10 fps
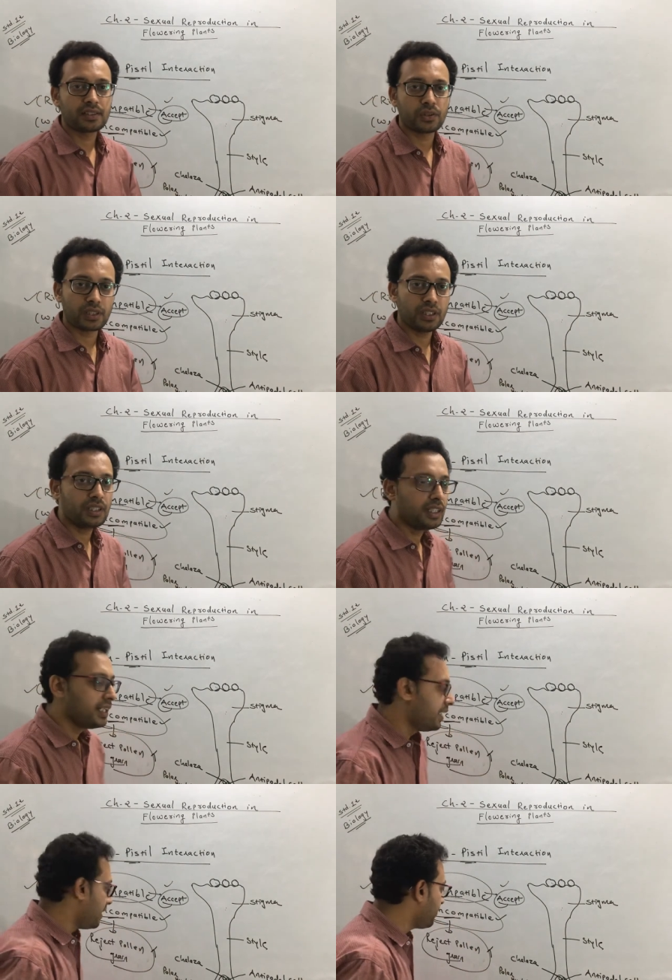Okay.
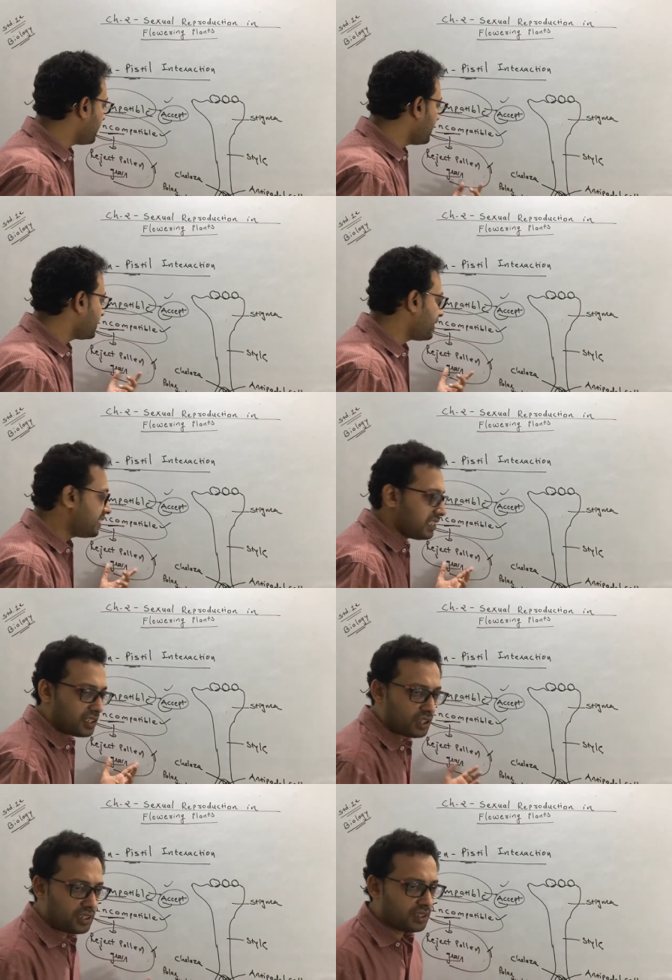If there is a
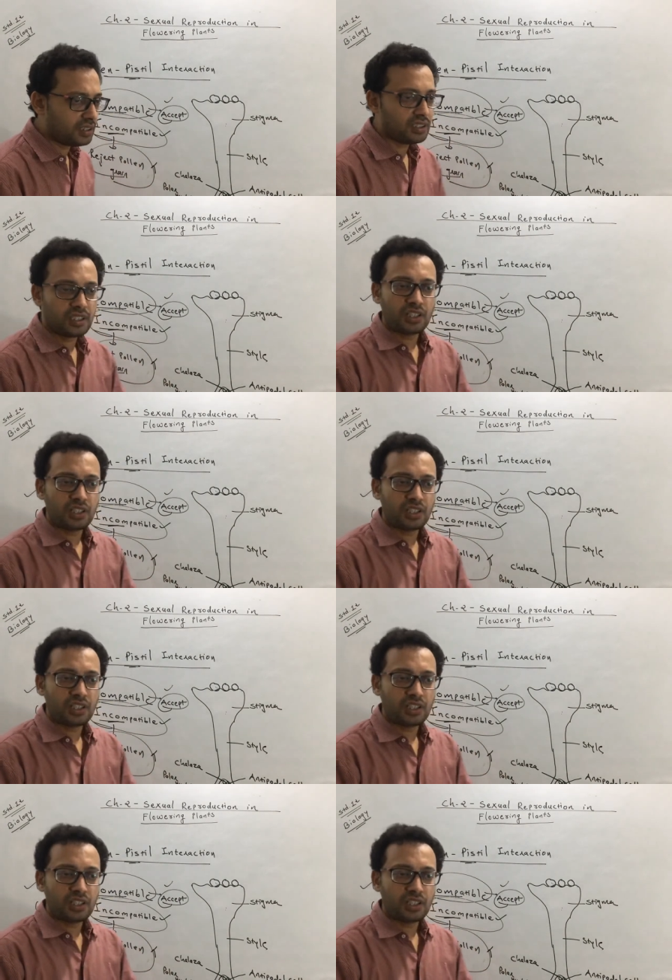rejection,